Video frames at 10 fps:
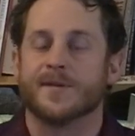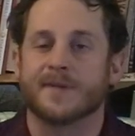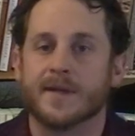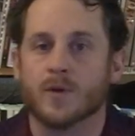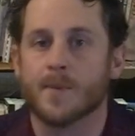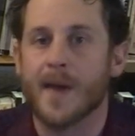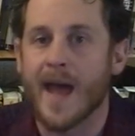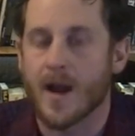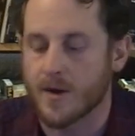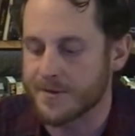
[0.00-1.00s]
this onto a
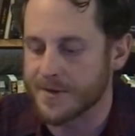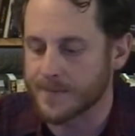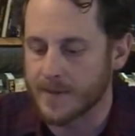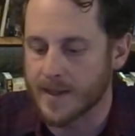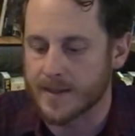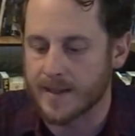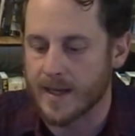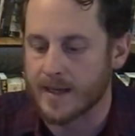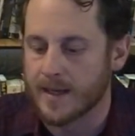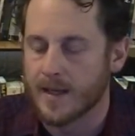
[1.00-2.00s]
pack or something like
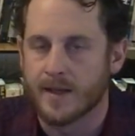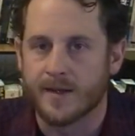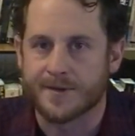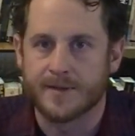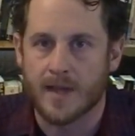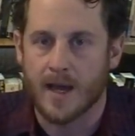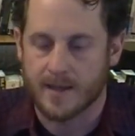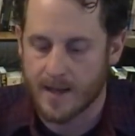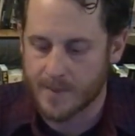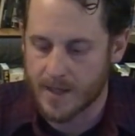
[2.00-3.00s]
that. That's
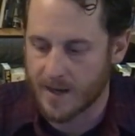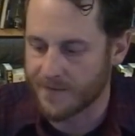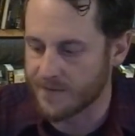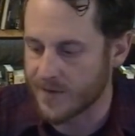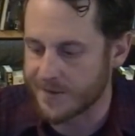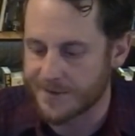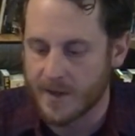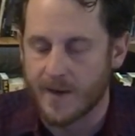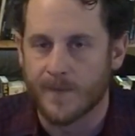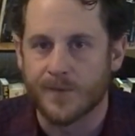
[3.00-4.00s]
not coming off of this.
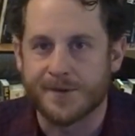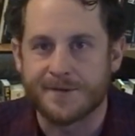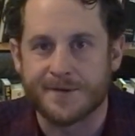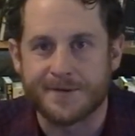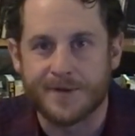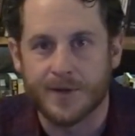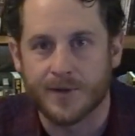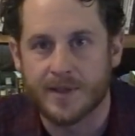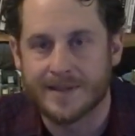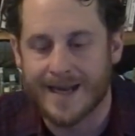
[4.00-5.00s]
This is a
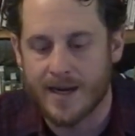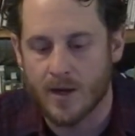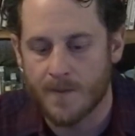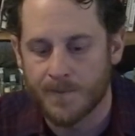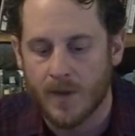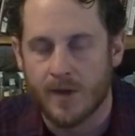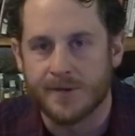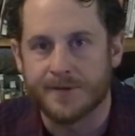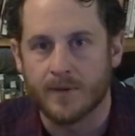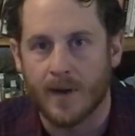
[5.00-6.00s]
steel container,
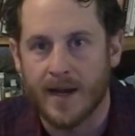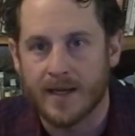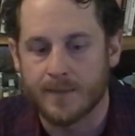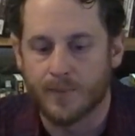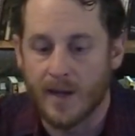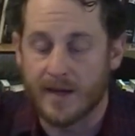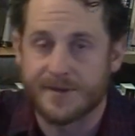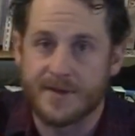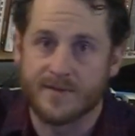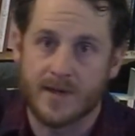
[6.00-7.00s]
so I can, and
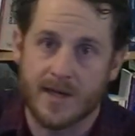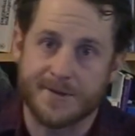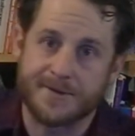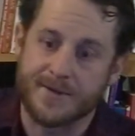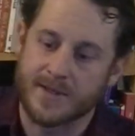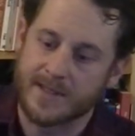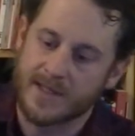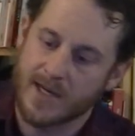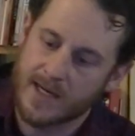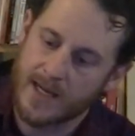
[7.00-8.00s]
it's even got a steel
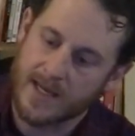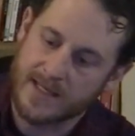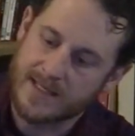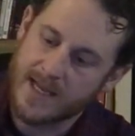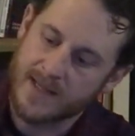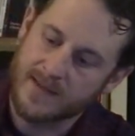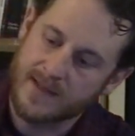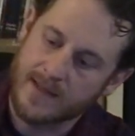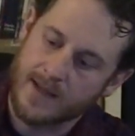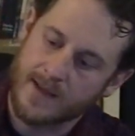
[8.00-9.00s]
lid on it. I can take
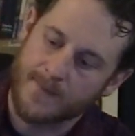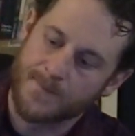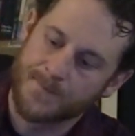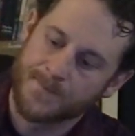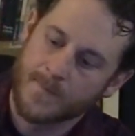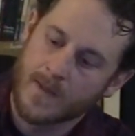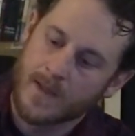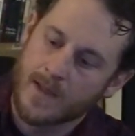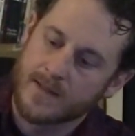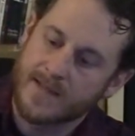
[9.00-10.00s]

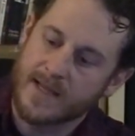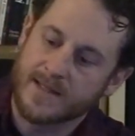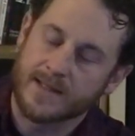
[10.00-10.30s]
the